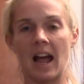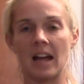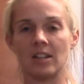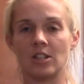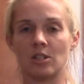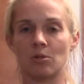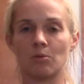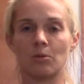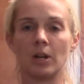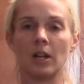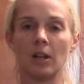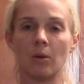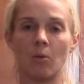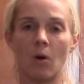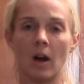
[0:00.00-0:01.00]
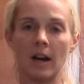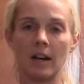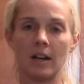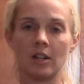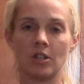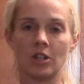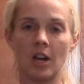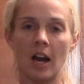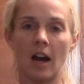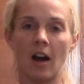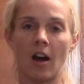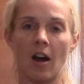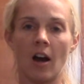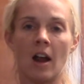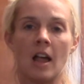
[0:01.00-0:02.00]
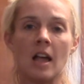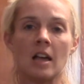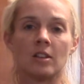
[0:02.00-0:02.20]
I just really wanted to share